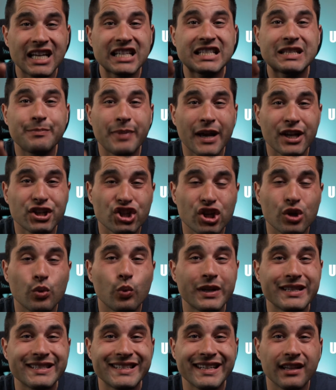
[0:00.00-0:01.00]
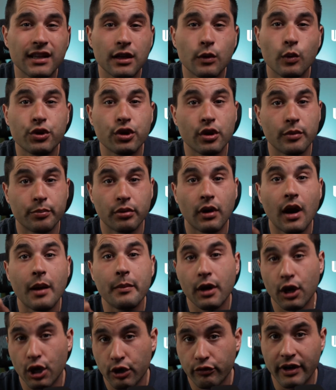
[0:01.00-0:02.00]
especially when dealing with your
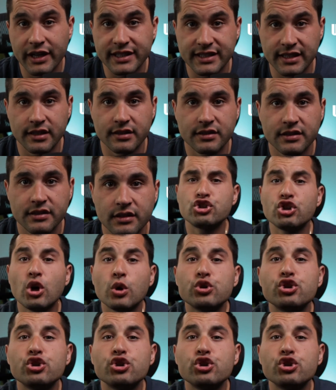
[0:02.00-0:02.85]
primary residence. So